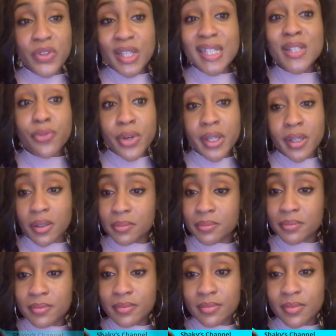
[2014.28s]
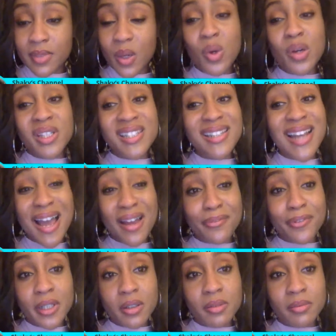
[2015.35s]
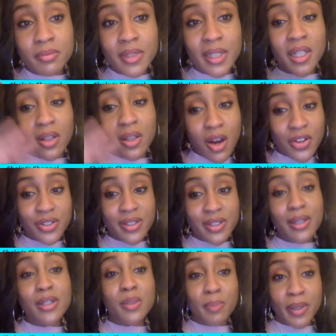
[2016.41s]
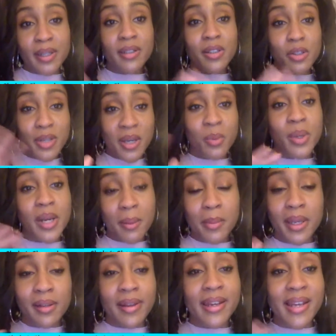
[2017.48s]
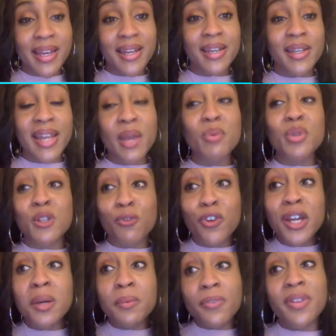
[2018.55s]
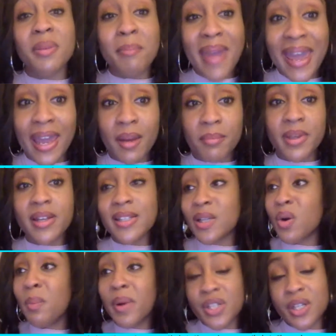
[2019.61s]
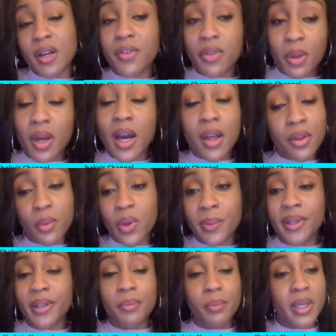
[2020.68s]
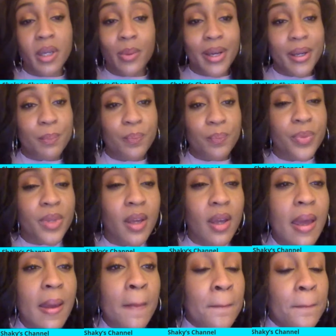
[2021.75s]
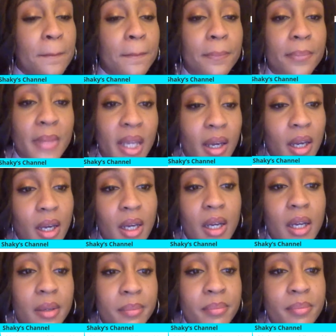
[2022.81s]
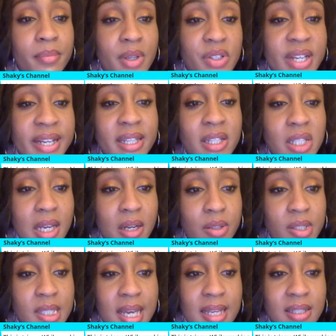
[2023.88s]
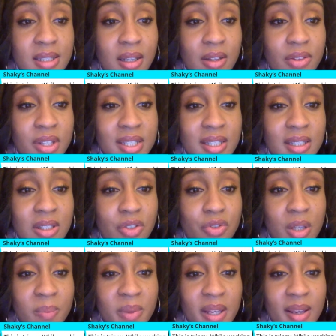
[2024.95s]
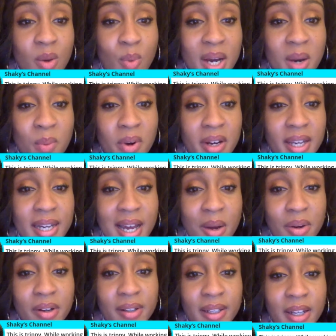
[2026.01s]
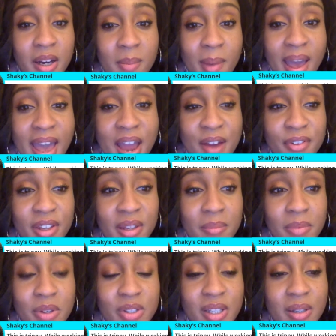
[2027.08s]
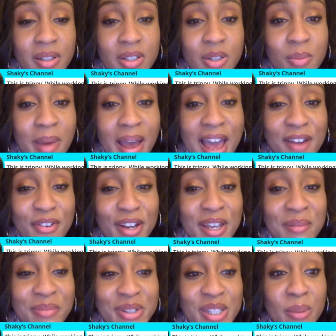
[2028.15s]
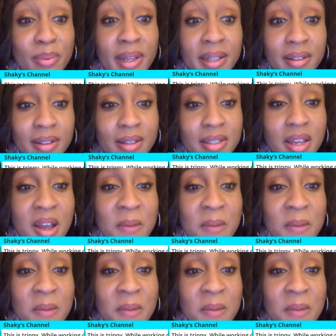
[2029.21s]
that's freedom. Well, it's not freedom in the larger sense, but you get what I mean. Like, they was freedom for the man because there were a bunch of other women. But anyway, Shaky's channel says, this is trippy. While working out earlier in my African music playlist,